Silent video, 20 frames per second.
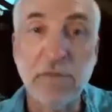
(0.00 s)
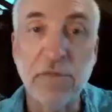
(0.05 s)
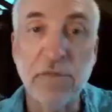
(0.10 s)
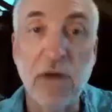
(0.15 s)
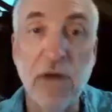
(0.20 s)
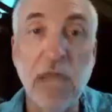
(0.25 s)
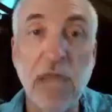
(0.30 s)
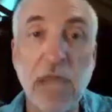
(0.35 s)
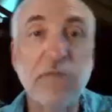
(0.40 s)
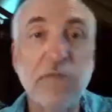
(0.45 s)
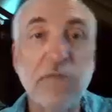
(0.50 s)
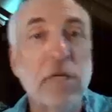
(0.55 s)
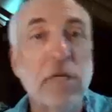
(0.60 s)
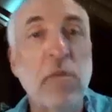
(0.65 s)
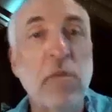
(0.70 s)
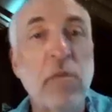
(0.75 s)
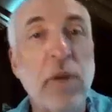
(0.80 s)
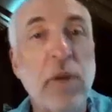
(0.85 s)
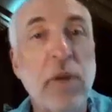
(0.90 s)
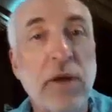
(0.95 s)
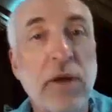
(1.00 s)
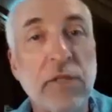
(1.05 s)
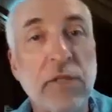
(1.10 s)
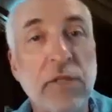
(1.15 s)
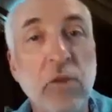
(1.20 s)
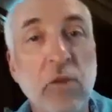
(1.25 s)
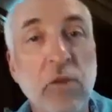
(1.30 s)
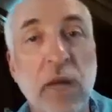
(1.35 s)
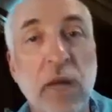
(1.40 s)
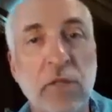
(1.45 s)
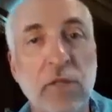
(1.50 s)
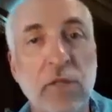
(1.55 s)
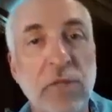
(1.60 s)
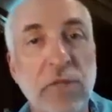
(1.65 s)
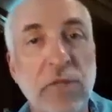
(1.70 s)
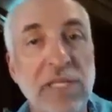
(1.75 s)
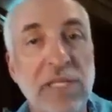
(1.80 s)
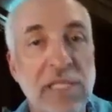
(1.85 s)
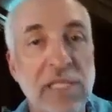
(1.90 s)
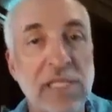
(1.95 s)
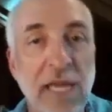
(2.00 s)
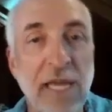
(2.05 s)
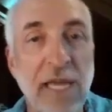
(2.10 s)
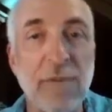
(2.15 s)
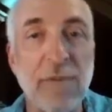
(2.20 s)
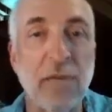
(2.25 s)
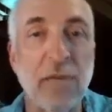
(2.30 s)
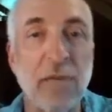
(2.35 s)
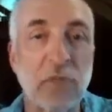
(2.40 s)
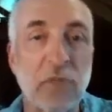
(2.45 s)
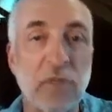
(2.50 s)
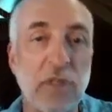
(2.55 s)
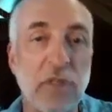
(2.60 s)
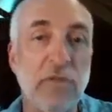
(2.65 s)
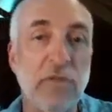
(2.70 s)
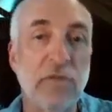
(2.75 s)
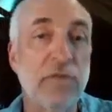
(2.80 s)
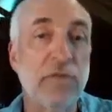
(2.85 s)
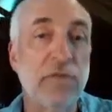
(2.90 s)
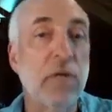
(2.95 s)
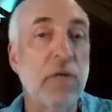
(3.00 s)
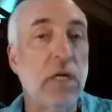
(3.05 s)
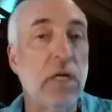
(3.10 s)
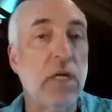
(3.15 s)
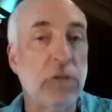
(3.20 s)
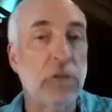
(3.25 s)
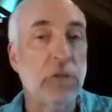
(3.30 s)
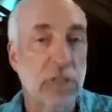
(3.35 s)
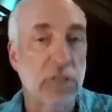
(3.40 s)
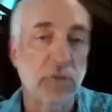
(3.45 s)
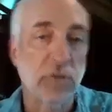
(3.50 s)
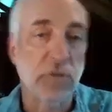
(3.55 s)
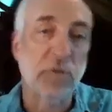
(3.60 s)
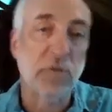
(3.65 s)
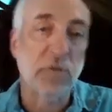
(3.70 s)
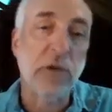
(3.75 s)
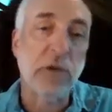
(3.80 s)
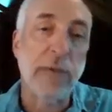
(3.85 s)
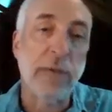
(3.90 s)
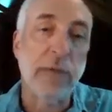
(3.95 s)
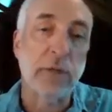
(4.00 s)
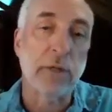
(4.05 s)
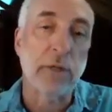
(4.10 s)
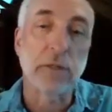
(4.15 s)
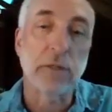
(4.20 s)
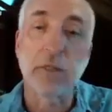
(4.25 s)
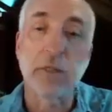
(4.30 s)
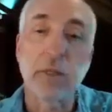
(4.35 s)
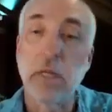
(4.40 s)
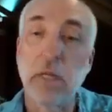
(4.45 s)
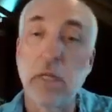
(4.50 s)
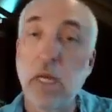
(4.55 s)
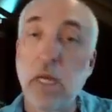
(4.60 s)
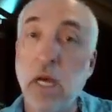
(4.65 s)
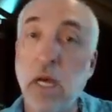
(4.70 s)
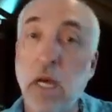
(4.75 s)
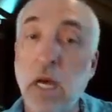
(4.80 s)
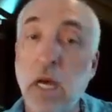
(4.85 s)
and that's fine if you're comparing two models with the same number of adjustable parameters.